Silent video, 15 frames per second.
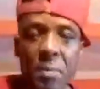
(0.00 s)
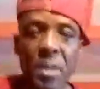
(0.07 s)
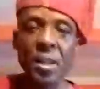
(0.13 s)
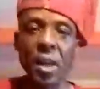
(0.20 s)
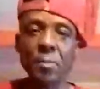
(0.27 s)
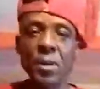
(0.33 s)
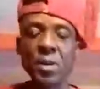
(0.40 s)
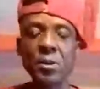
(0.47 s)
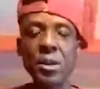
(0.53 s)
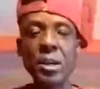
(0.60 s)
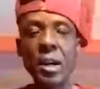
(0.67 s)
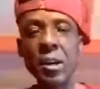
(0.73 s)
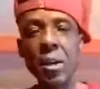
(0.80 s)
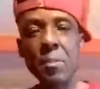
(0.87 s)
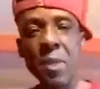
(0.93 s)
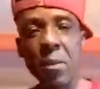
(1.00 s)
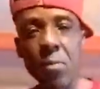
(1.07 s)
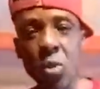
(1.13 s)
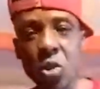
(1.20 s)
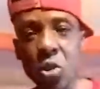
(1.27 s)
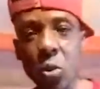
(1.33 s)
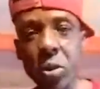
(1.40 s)
in America. They make
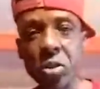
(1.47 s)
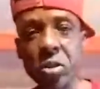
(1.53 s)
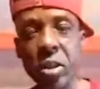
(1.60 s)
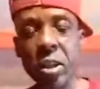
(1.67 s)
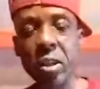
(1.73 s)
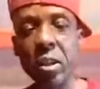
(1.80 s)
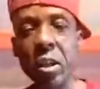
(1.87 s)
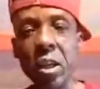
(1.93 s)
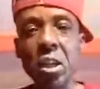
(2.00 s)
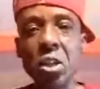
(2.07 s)
Buju. you see.